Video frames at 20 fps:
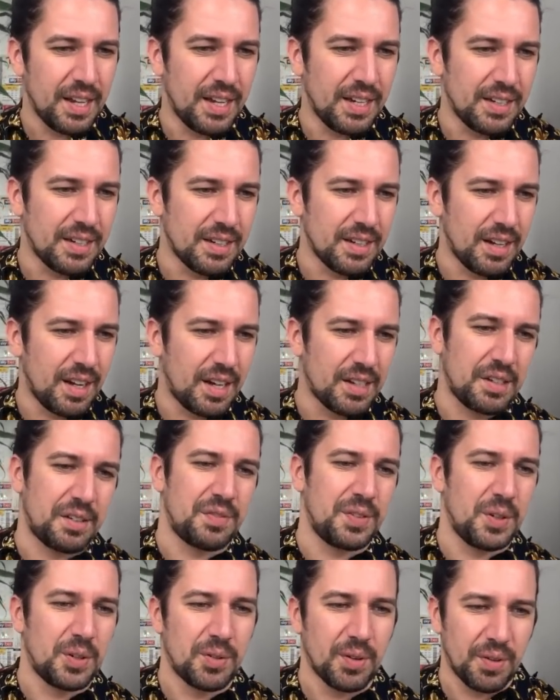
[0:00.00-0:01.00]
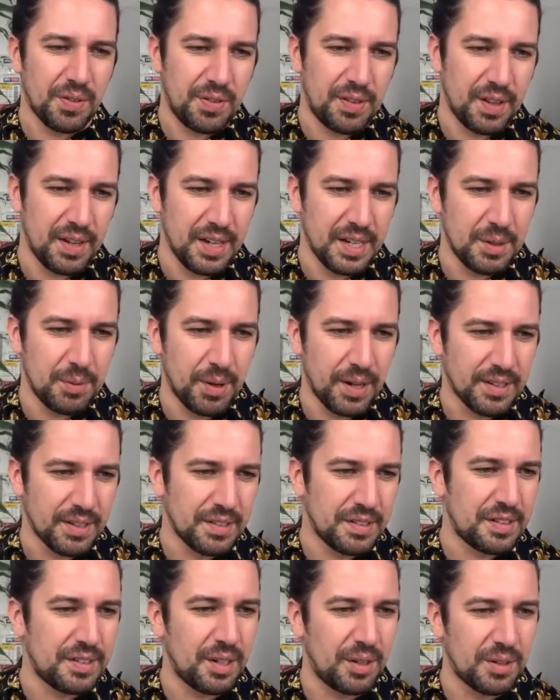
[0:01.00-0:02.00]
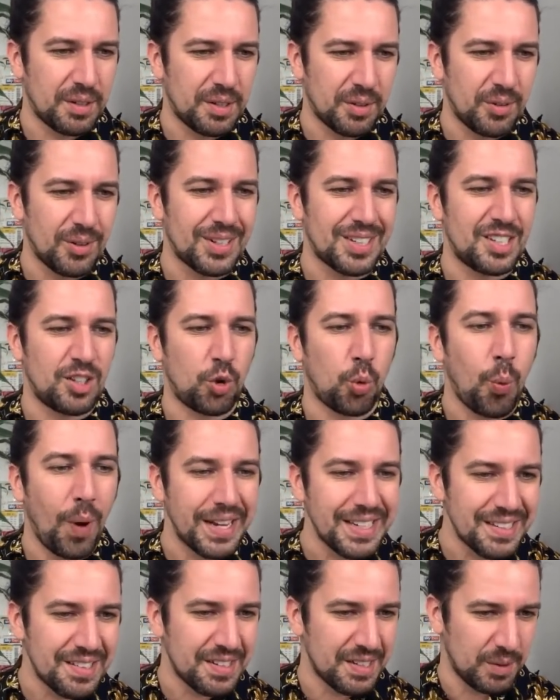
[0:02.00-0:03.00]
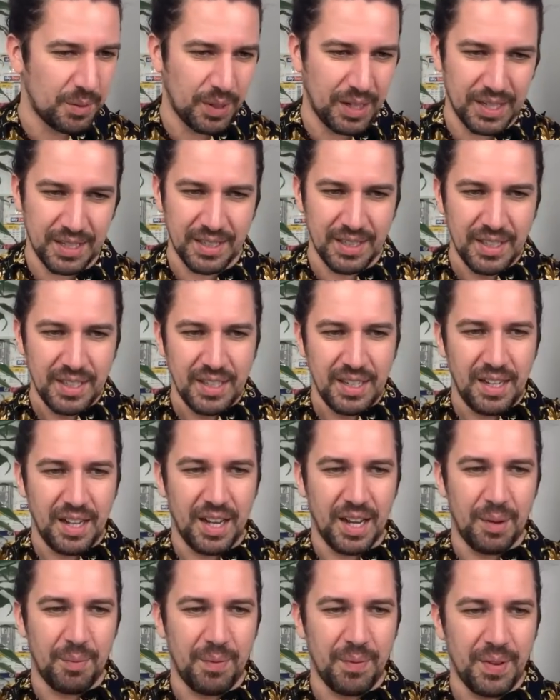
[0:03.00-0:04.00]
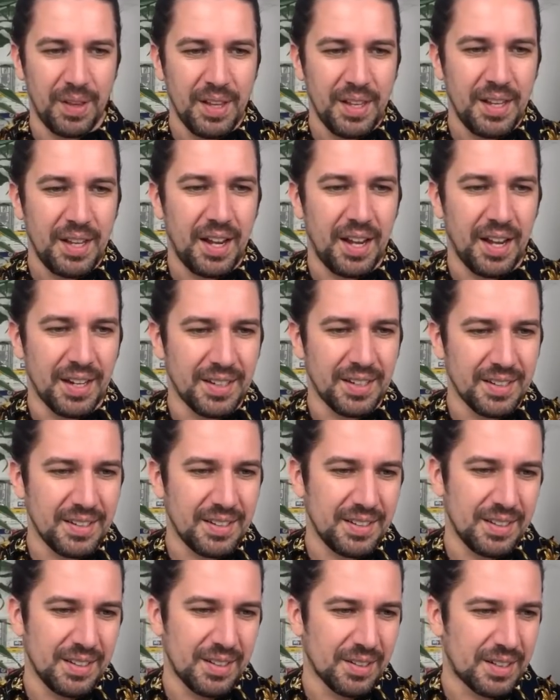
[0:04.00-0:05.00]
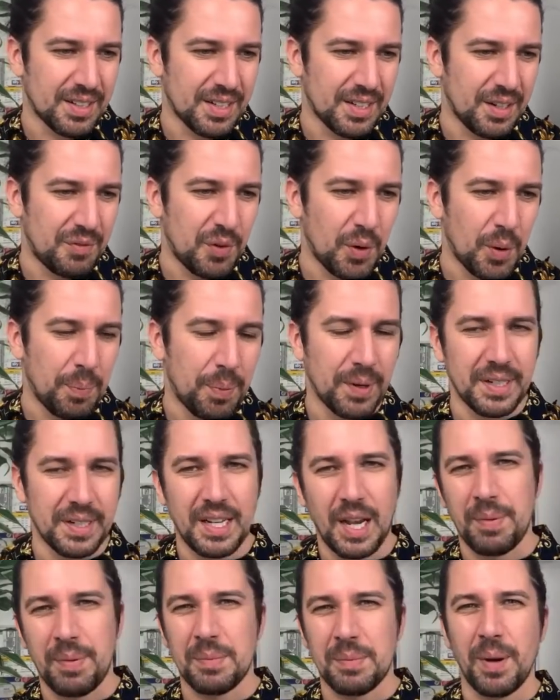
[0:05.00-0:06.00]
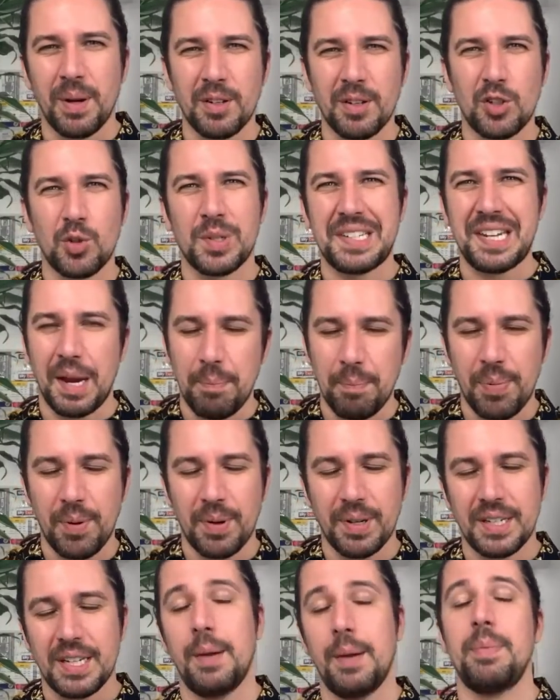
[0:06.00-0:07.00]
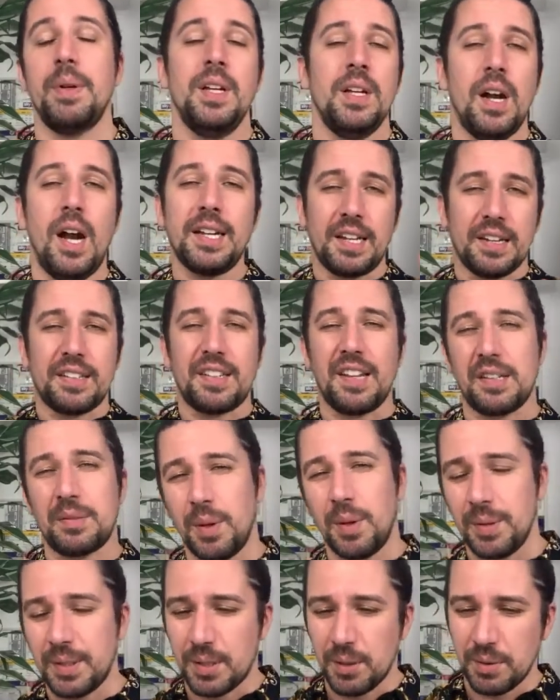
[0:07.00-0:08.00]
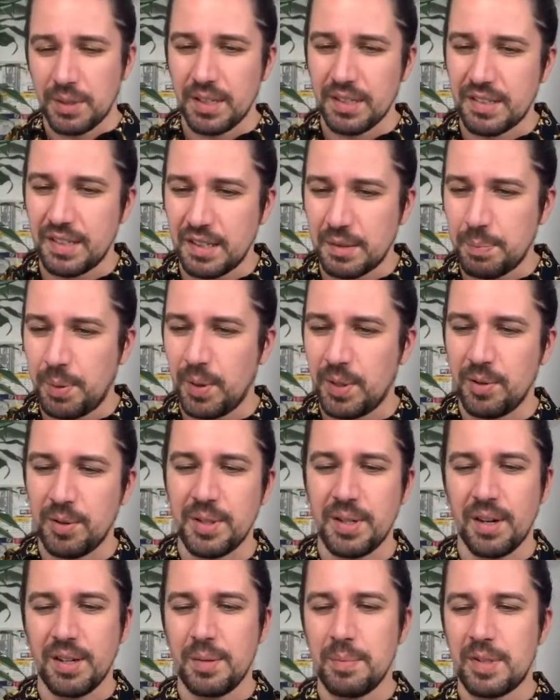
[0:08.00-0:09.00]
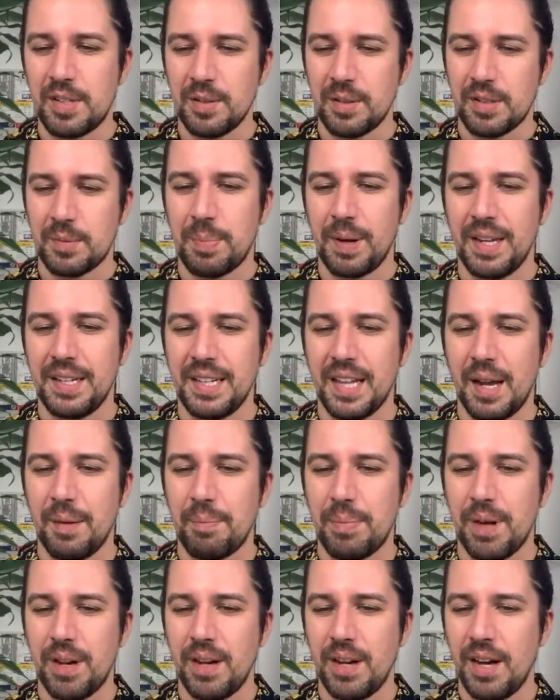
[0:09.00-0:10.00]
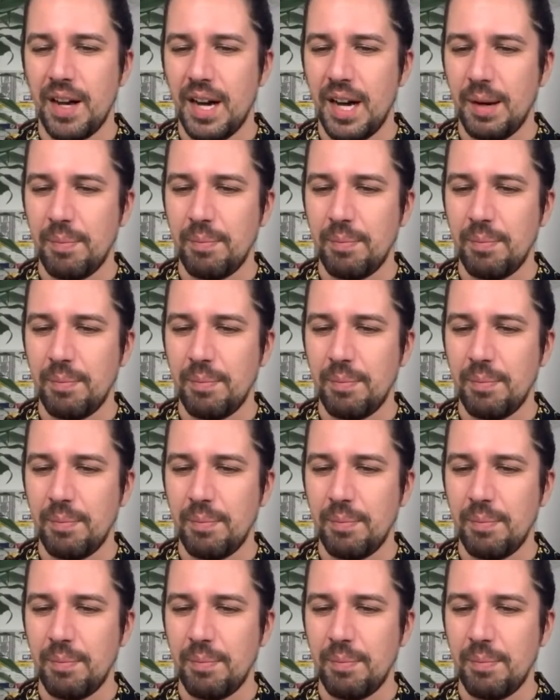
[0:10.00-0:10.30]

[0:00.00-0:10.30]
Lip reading: then Huddersfield are on 31 and Stoke are on 21. And you're looking at a 4-point gap as opposed to a 10-point gap. I guess that's why we call it a 6-pointer. You don't need to explain that, but